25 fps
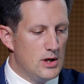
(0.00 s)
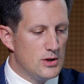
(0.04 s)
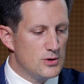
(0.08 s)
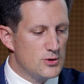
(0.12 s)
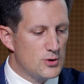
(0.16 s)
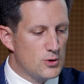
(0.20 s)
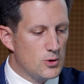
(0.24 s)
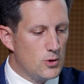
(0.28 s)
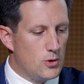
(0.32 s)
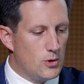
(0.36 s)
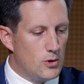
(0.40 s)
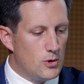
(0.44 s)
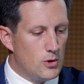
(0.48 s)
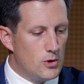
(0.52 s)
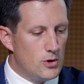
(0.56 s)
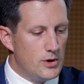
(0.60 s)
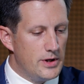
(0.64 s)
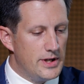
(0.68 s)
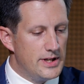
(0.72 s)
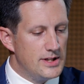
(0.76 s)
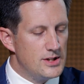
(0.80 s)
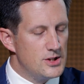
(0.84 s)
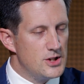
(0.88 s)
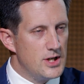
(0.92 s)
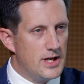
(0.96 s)

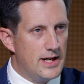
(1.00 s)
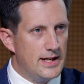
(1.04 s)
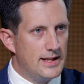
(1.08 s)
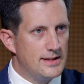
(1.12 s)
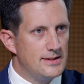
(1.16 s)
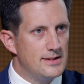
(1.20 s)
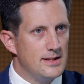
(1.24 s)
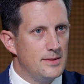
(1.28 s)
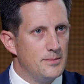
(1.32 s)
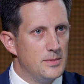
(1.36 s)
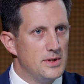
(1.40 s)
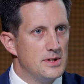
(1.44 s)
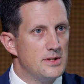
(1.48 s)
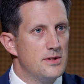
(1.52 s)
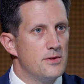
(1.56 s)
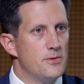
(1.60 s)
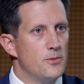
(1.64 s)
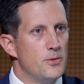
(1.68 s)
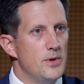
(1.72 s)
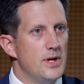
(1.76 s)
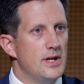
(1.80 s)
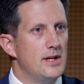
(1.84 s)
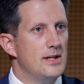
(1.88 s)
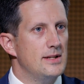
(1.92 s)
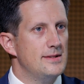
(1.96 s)
score each item in
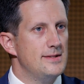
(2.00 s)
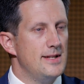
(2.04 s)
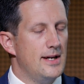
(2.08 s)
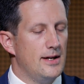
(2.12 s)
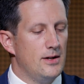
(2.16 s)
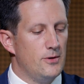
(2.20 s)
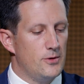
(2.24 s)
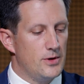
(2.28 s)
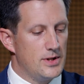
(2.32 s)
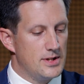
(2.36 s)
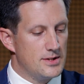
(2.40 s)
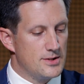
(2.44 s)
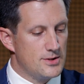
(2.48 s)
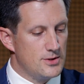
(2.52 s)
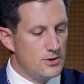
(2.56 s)
3 categories.